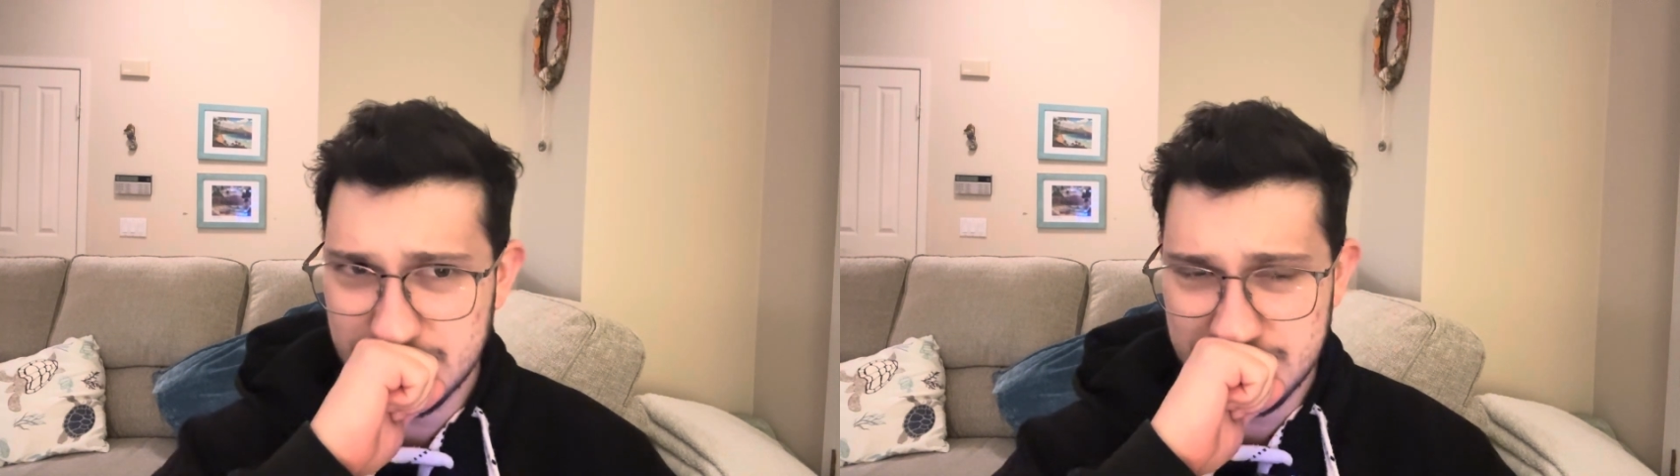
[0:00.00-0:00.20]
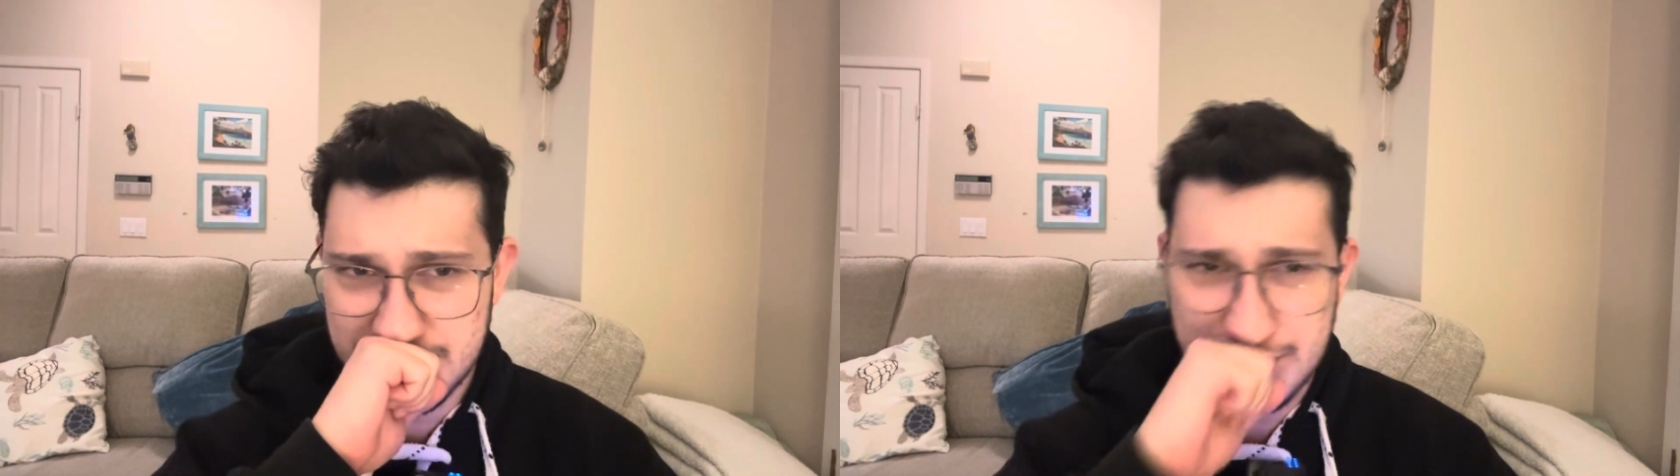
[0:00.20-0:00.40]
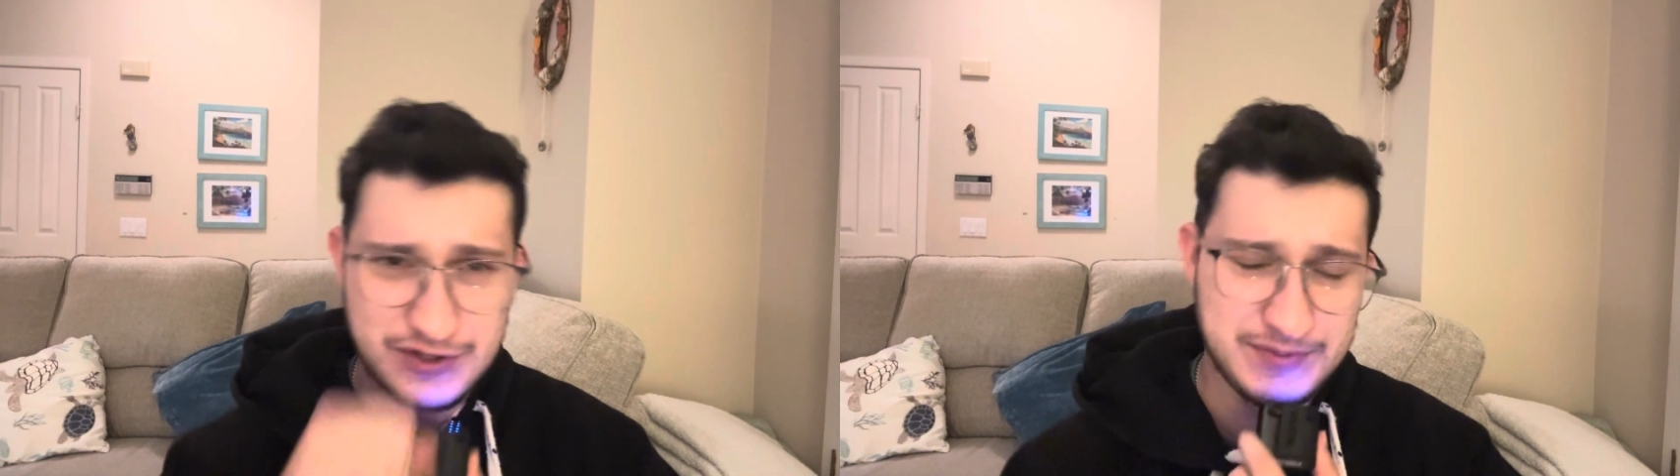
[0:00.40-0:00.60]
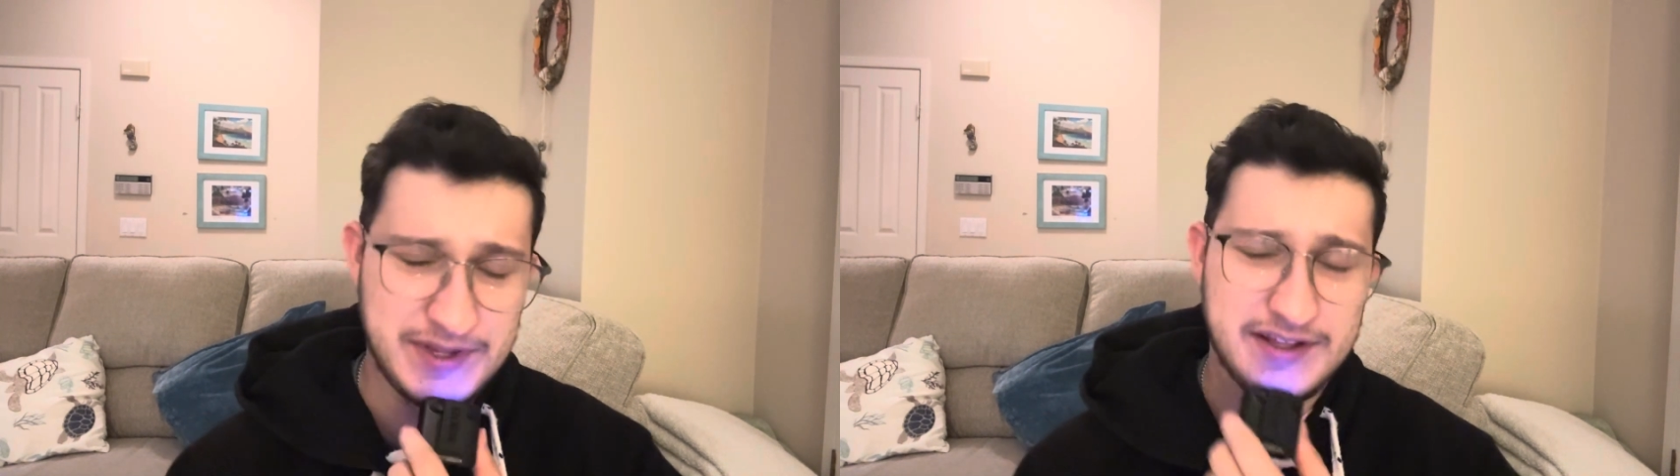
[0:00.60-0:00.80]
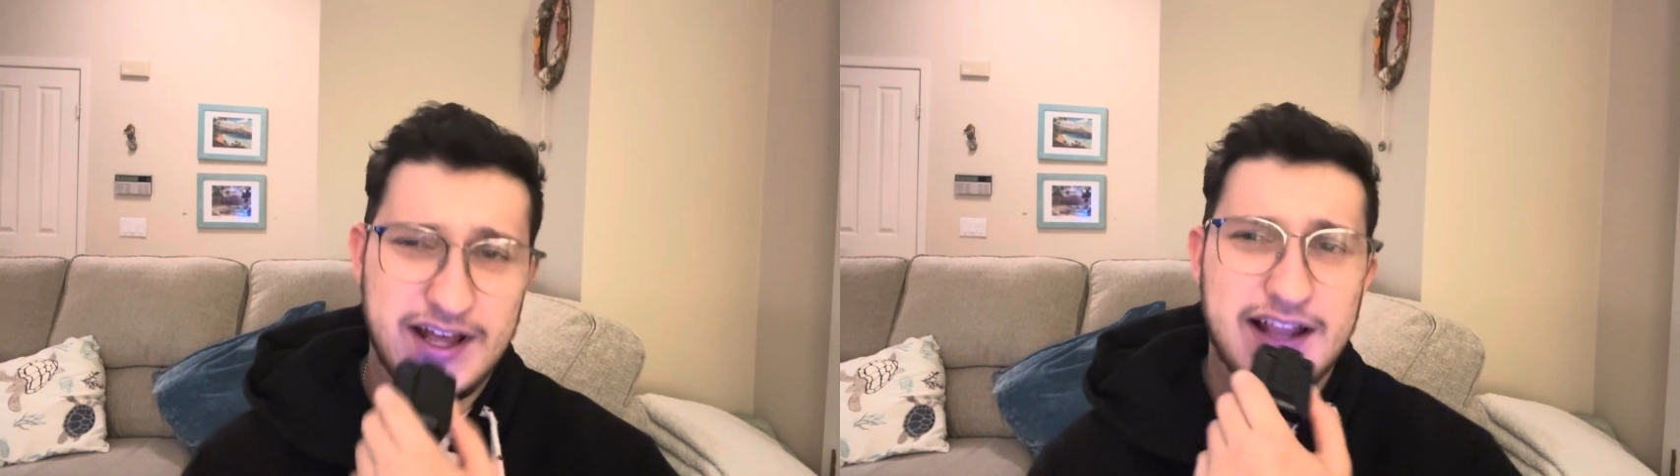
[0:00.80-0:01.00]
excuse
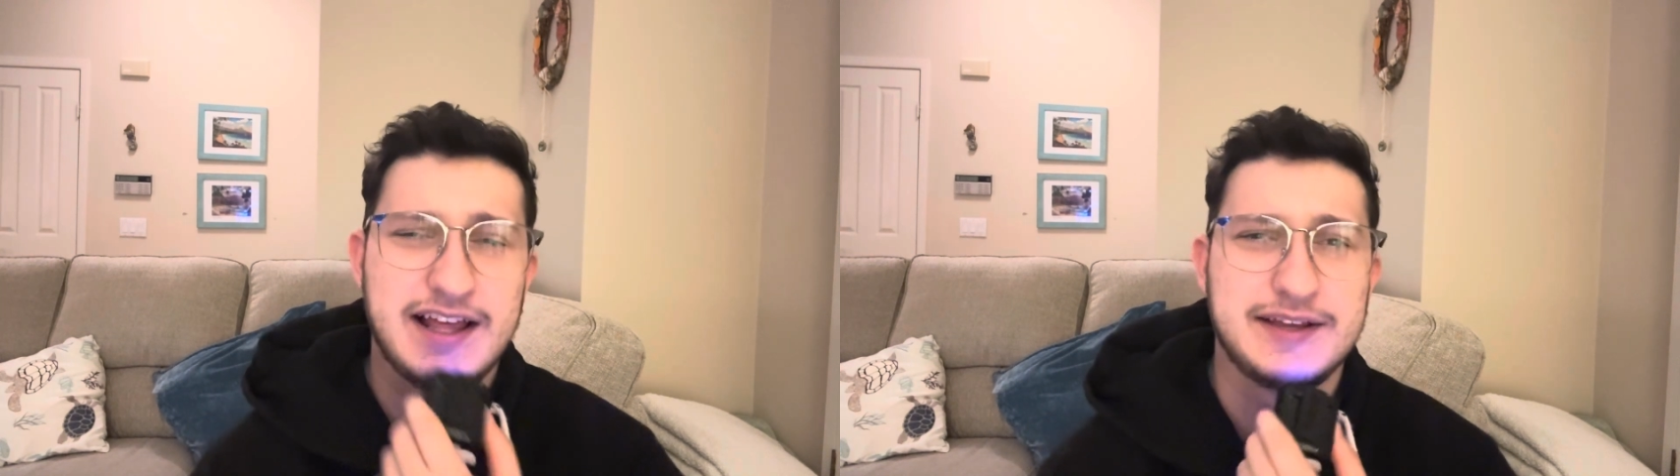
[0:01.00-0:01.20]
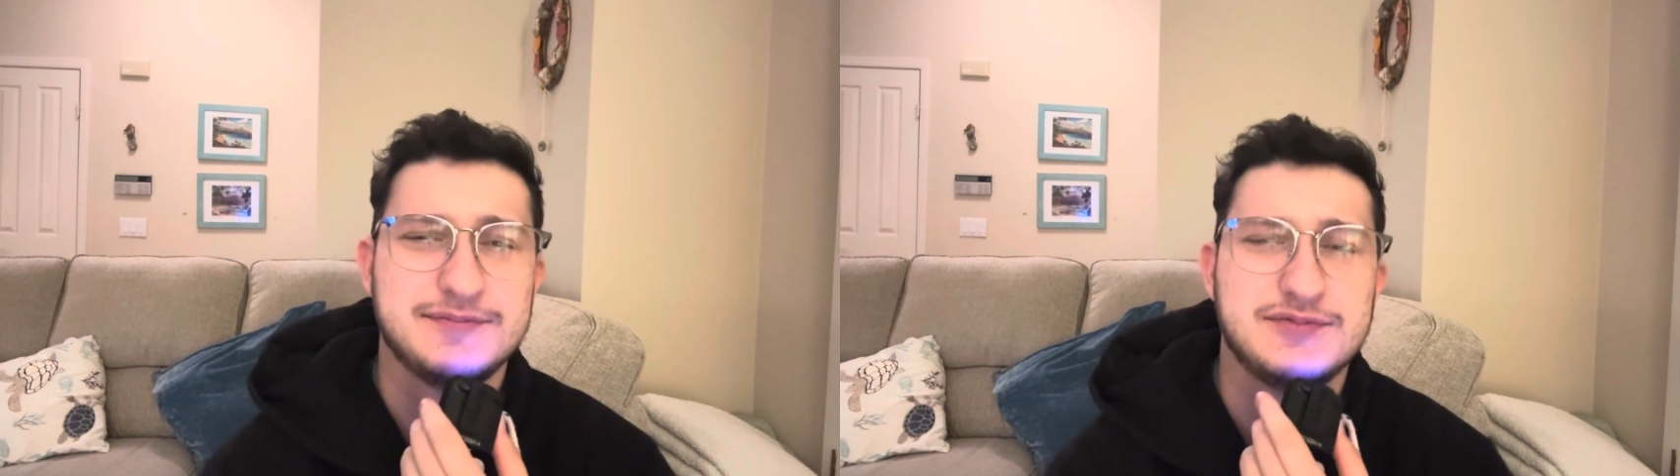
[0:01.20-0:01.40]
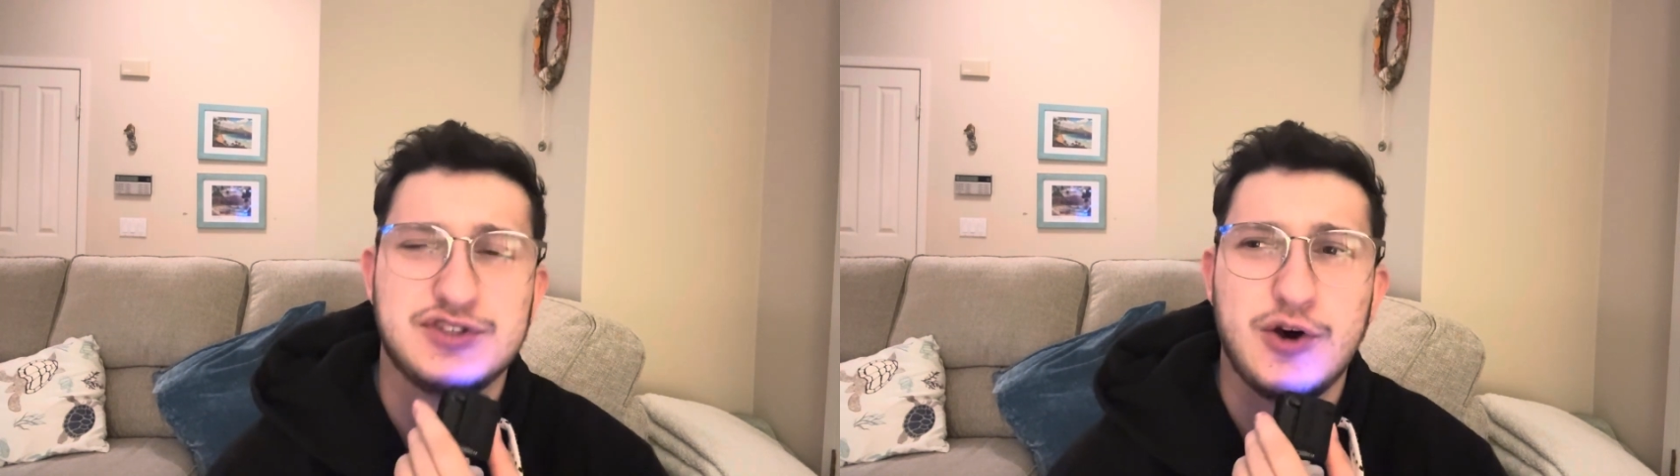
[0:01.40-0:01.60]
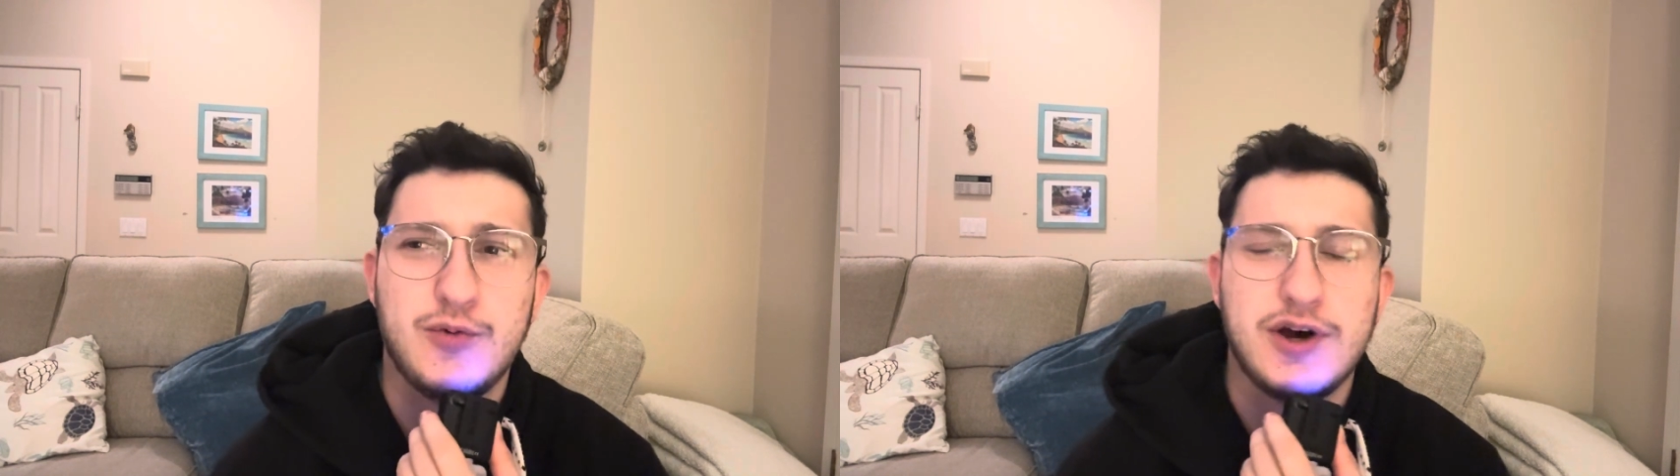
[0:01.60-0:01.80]
me, I like don't